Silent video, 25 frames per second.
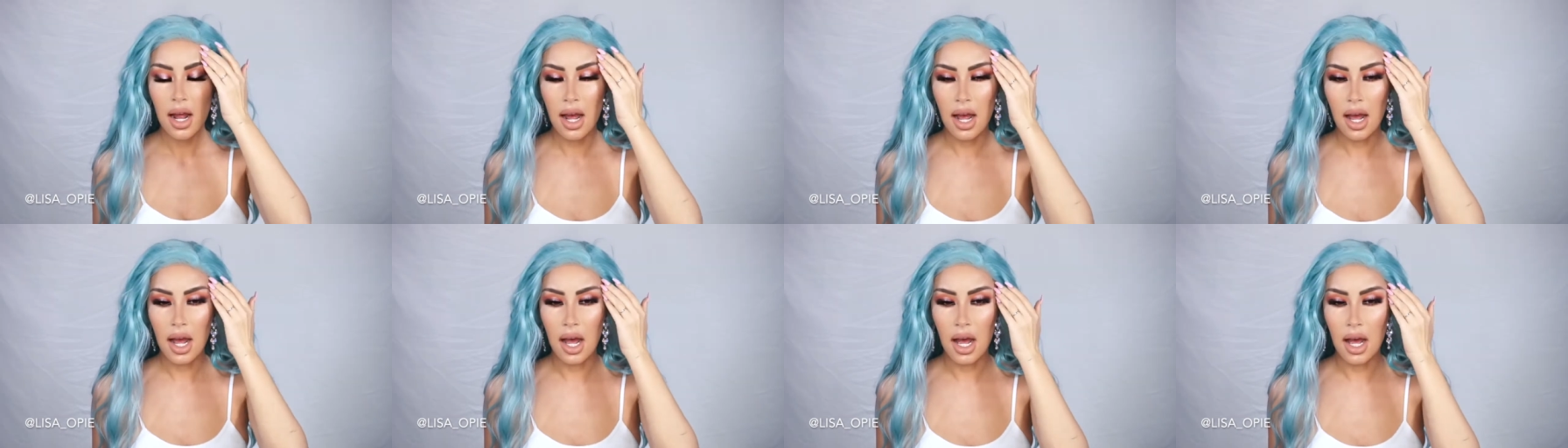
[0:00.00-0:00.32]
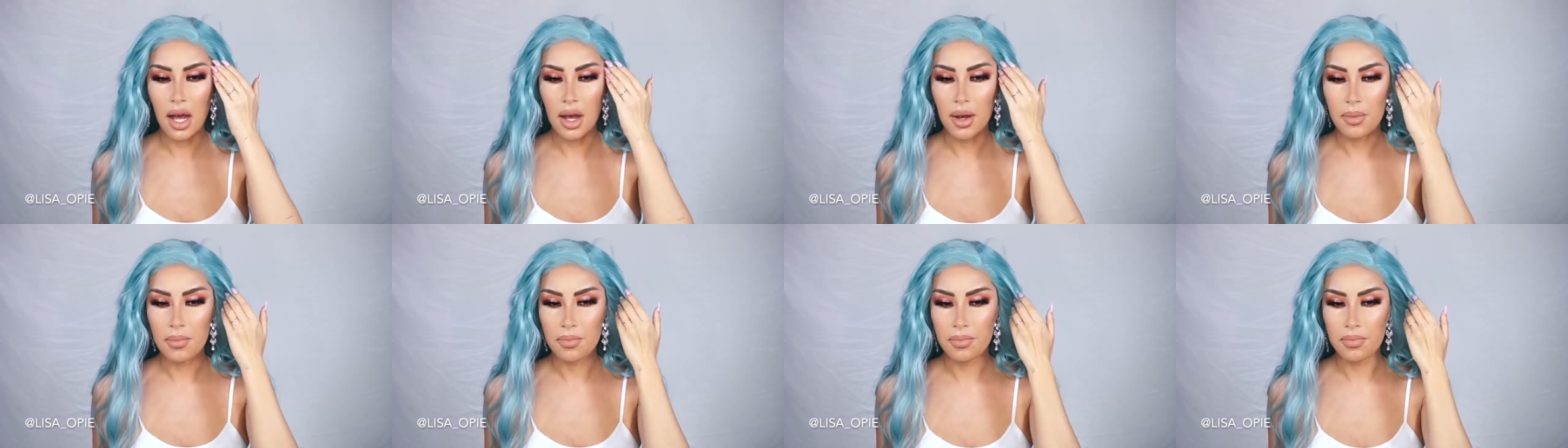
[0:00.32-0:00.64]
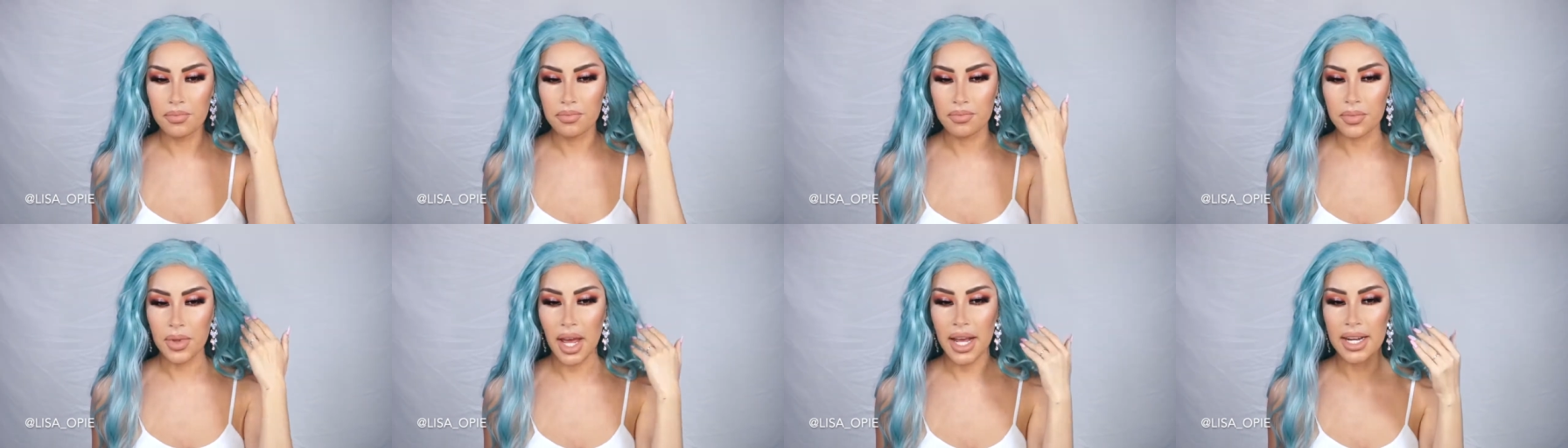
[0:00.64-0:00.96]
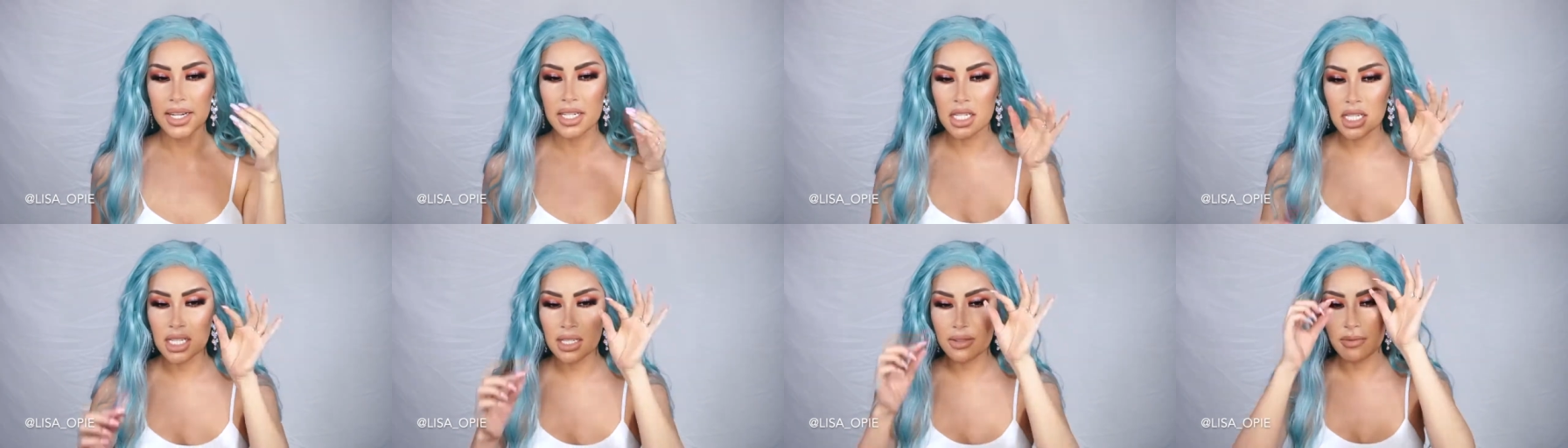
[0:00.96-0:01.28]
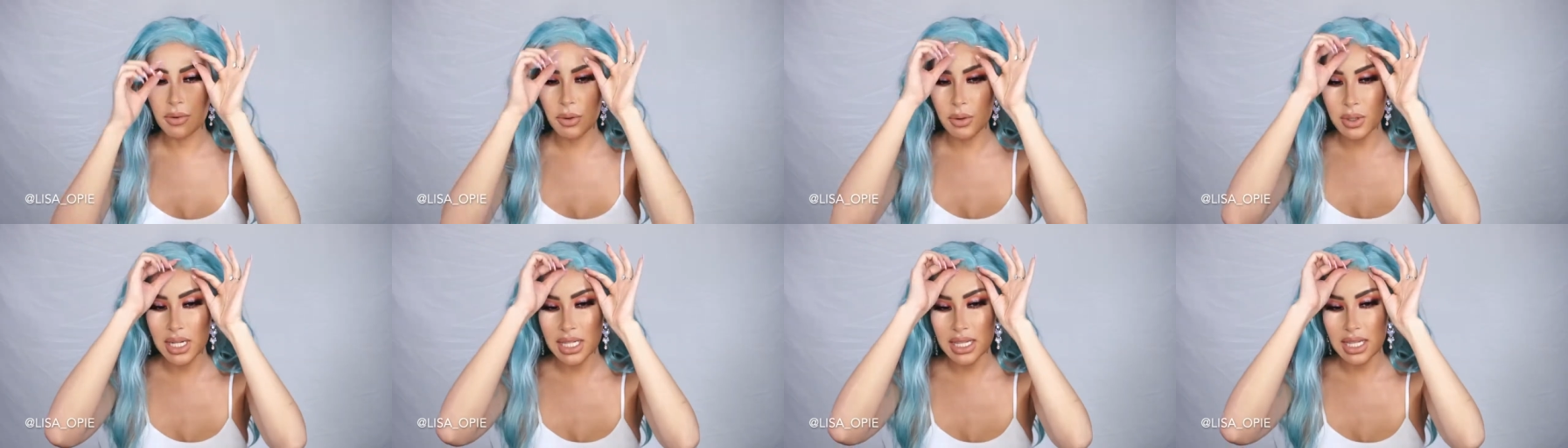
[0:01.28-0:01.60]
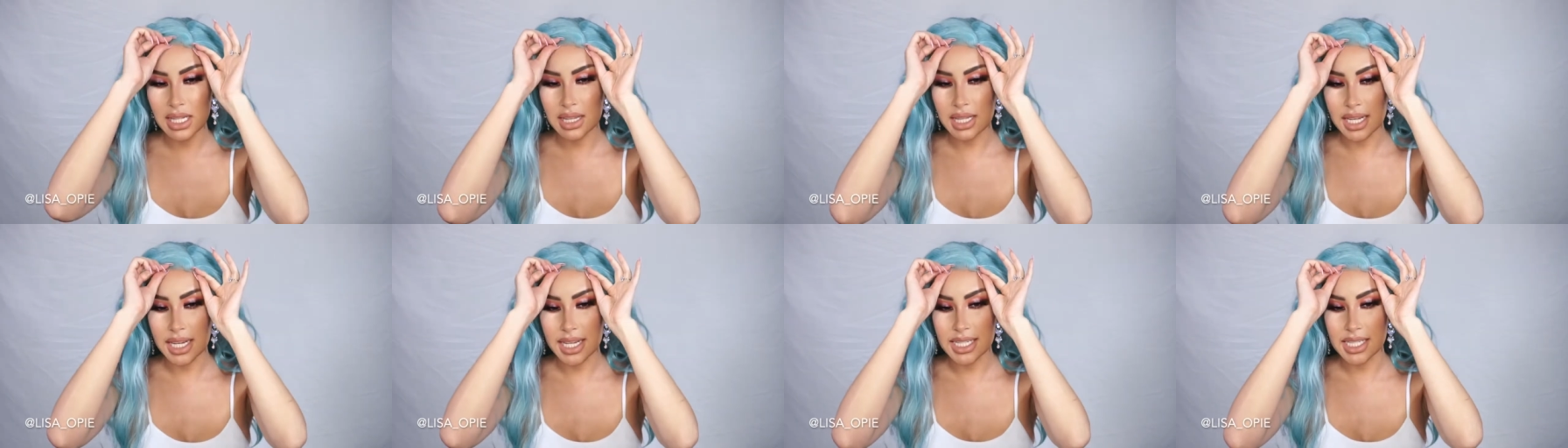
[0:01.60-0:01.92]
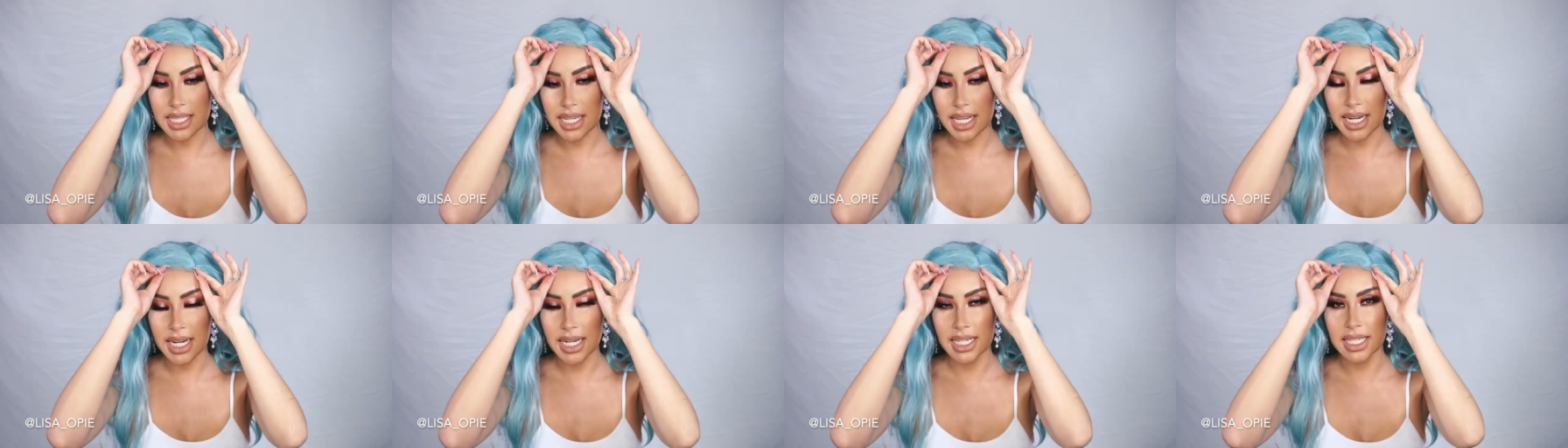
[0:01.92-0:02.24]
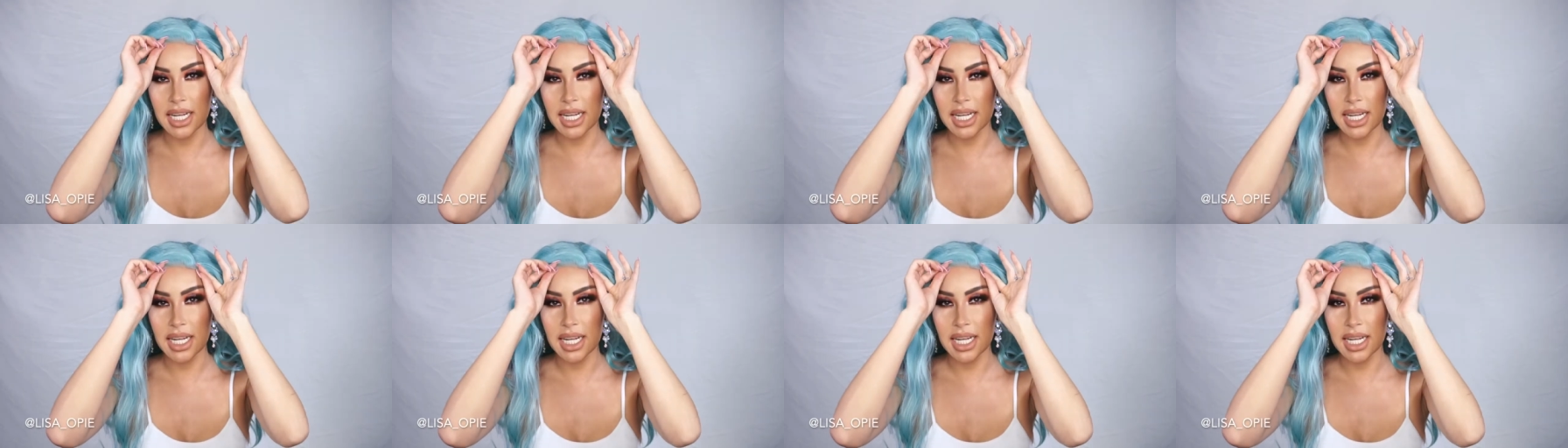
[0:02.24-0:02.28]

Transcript: Um, I just folded the lace in.